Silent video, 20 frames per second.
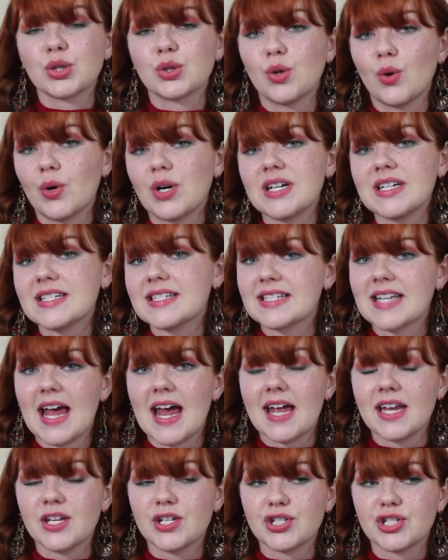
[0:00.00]
Laura
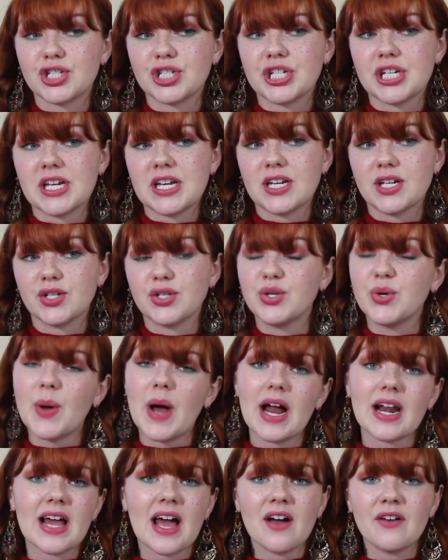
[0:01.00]
said she
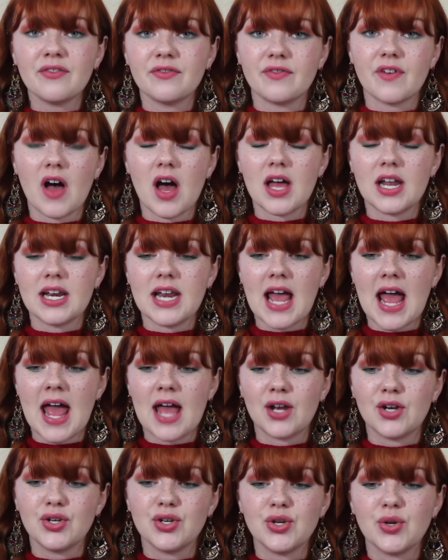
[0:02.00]
knew how to have fun
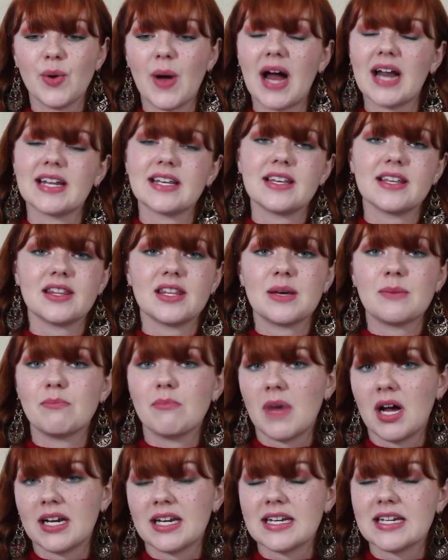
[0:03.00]
and knew how to get
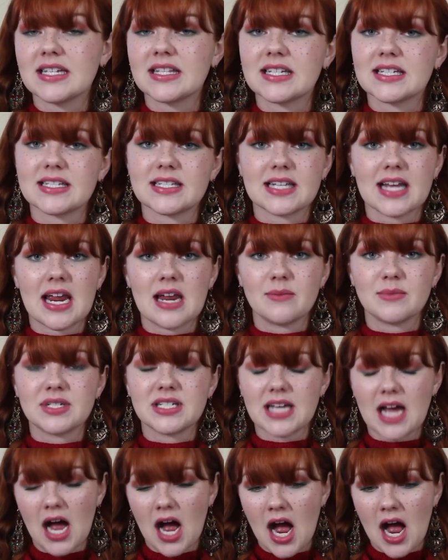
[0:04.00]
them money at the
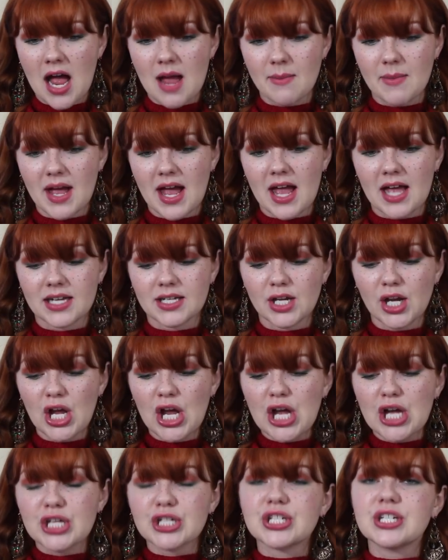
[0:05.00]
same time. And
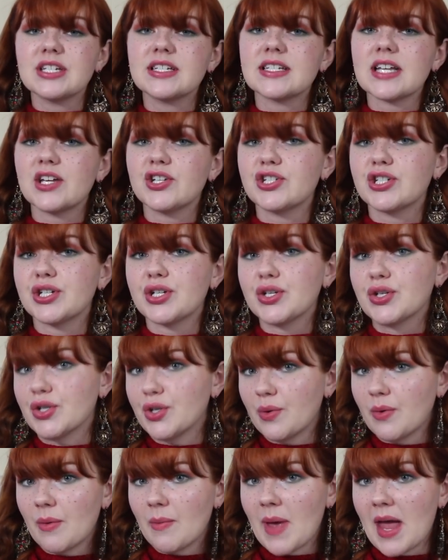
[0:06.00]
she said she
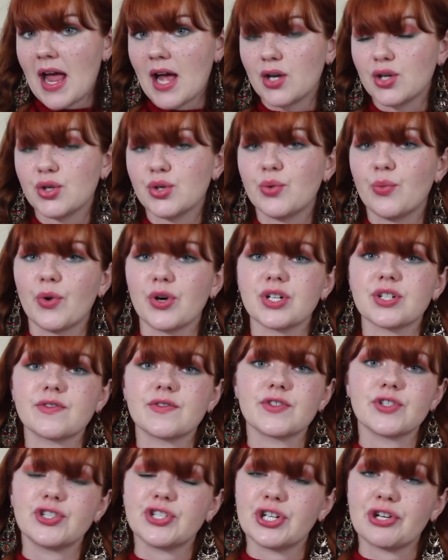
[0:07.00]
knew a man who
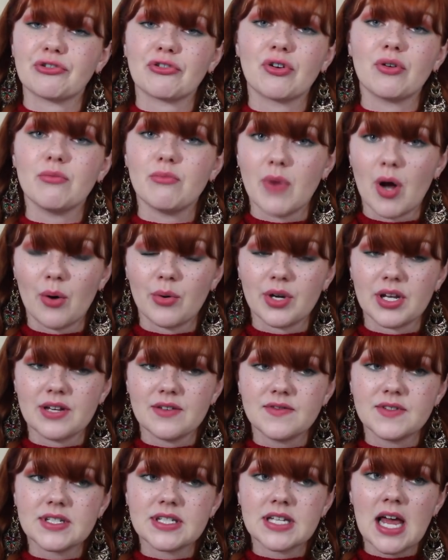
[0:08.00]
worked for General
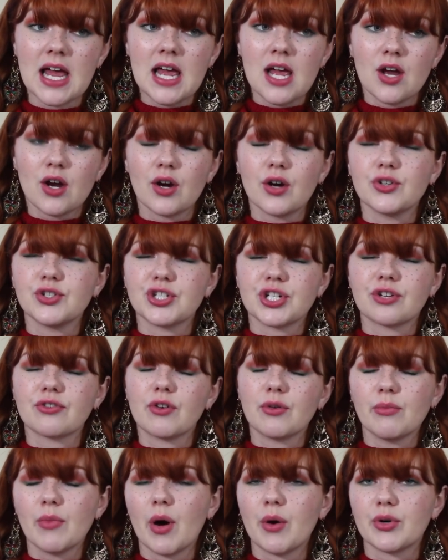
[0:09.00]
Motors
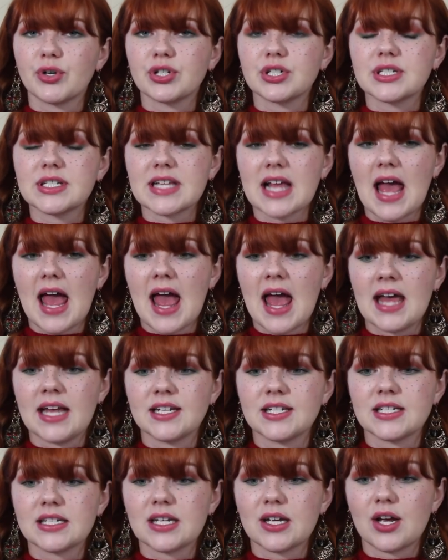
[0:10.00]

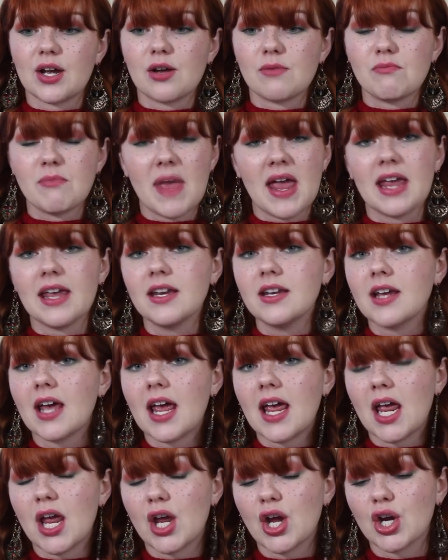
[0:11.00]
and made
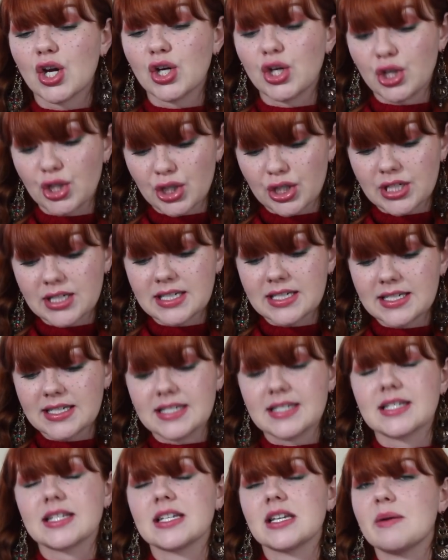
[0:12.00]
a good,
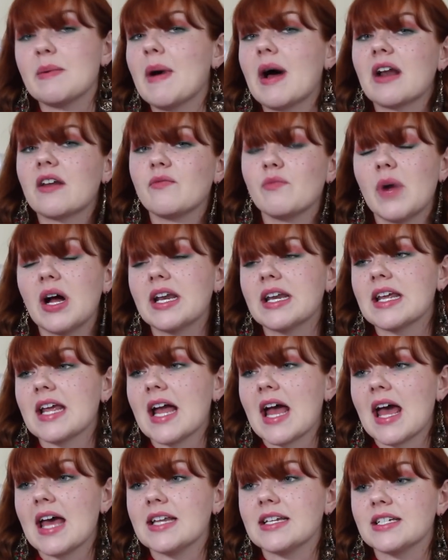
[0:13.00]
decent amount of
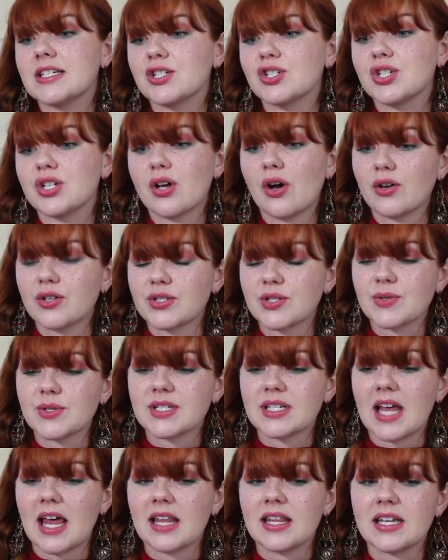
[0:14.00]
money. And she also
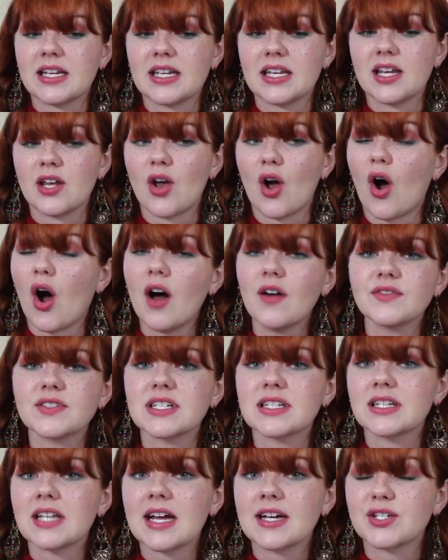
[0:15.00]
said that he
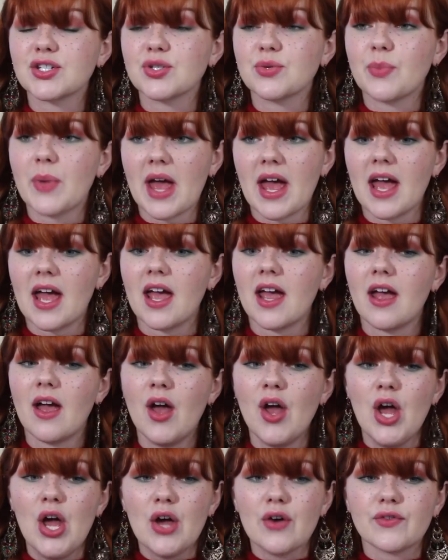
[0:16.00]
often liked to pay
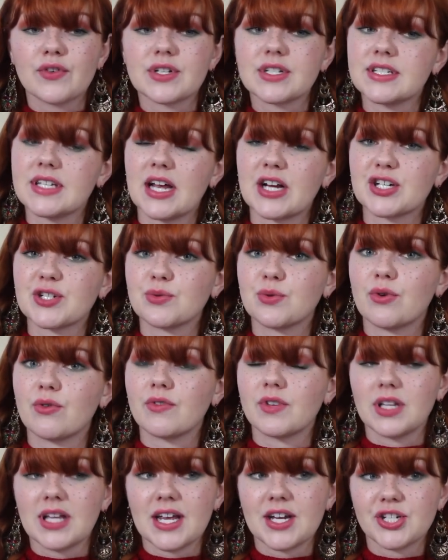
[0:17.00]
for
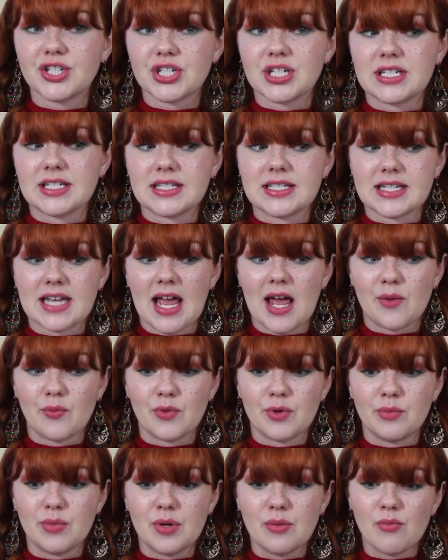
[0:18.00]
sexual relations
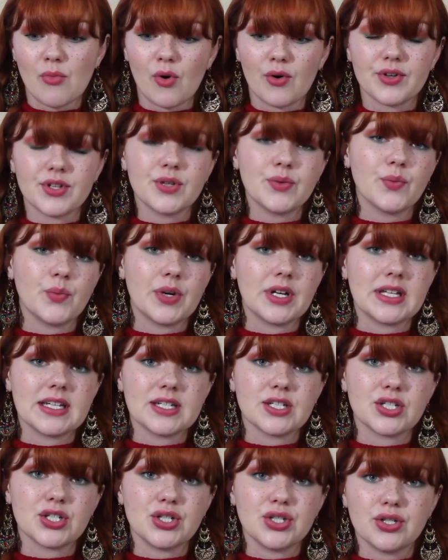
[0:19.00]
and would be more than
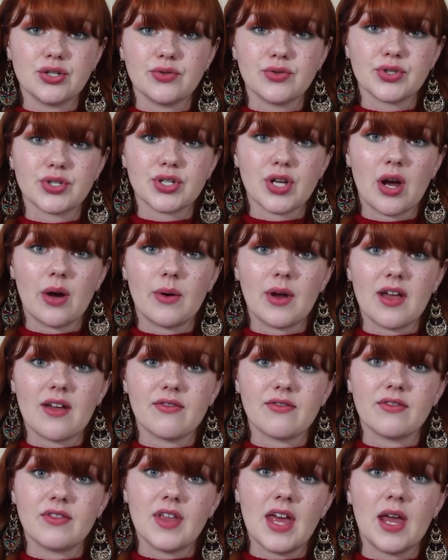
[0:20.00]
willing to do so
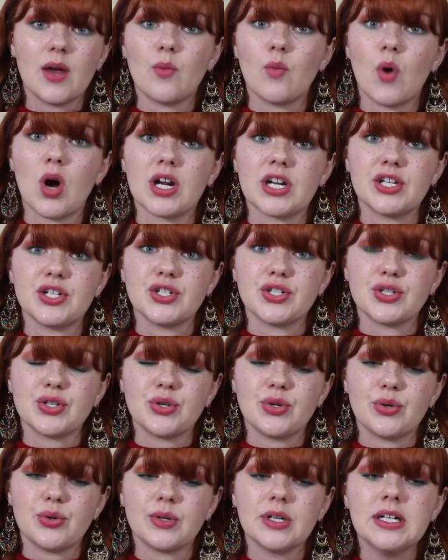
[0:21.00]
if they wanted
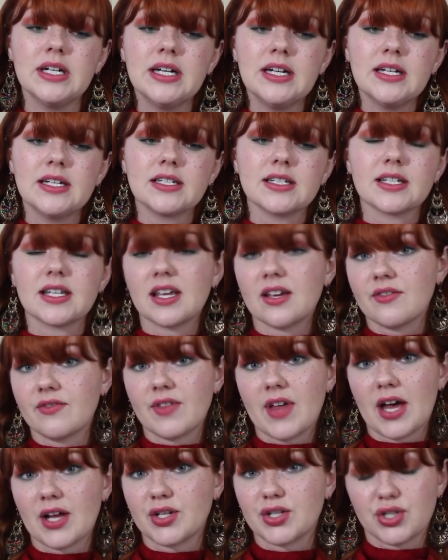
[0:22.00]
to
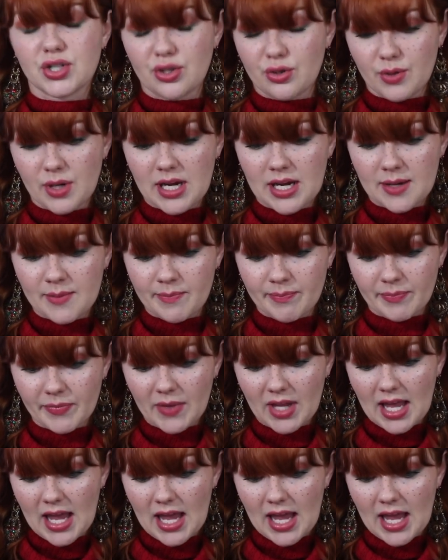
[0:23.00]
give that to him.